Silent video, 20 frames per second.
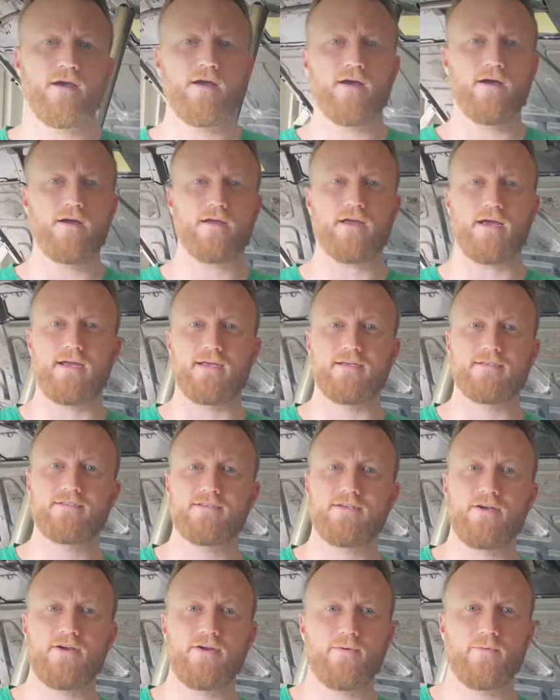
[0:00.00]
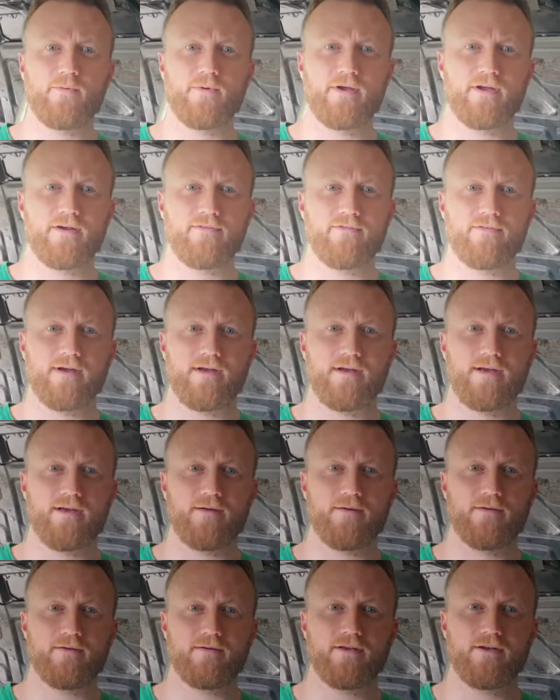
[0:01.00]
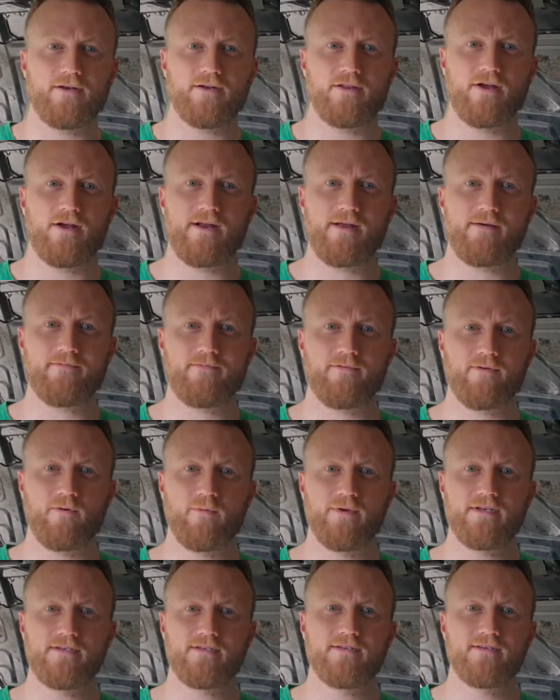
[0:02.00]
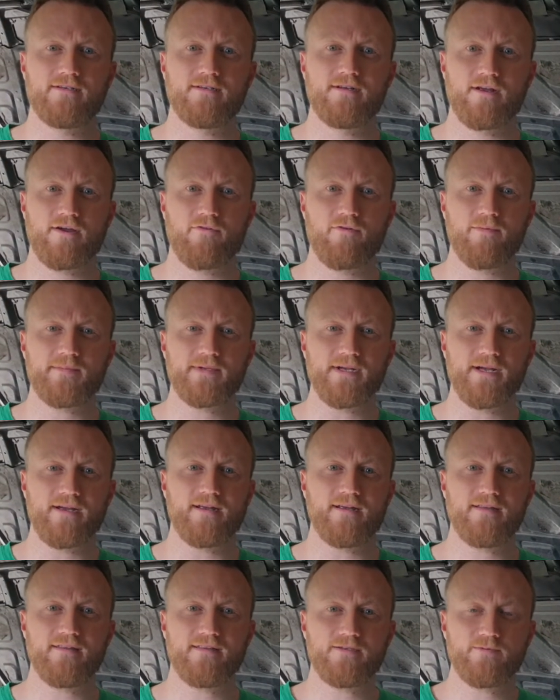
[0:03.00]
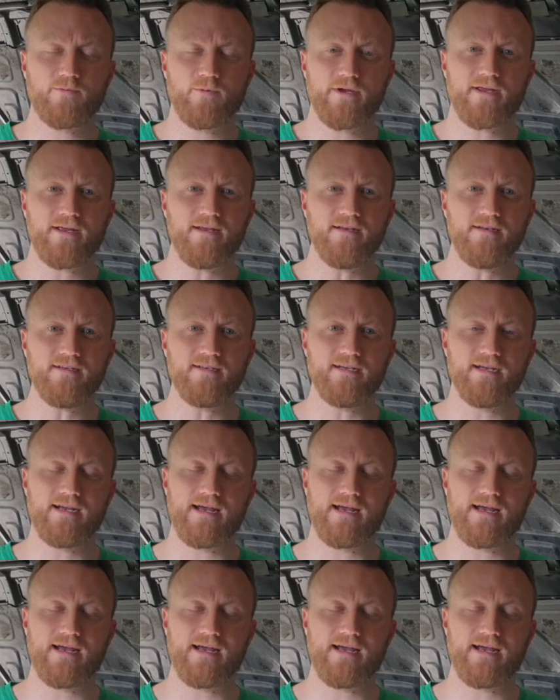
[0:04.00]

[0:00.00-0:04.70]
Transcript: Okay, so we're going to line up for a Winton grip day this weekend.